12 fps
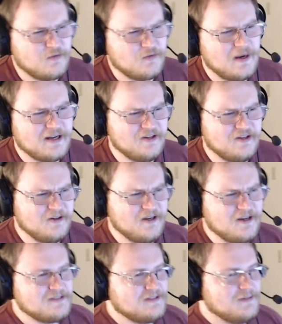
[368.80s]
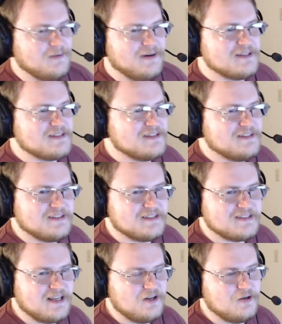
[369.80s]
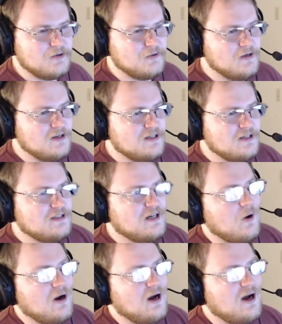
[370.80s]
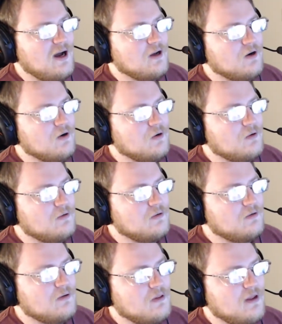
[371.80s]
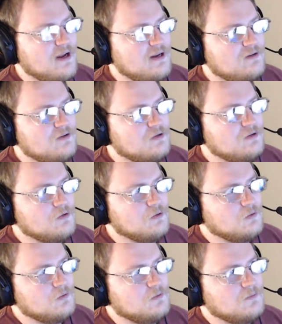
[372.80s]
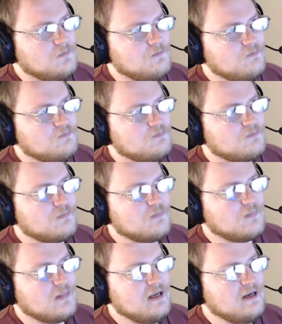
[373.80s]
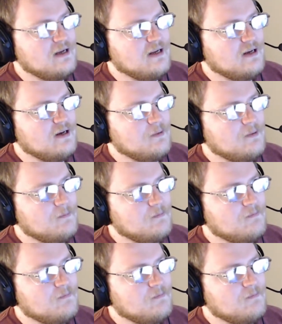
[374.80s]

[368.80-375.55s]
for my curiosity wise. Because I know Ohio, they do a,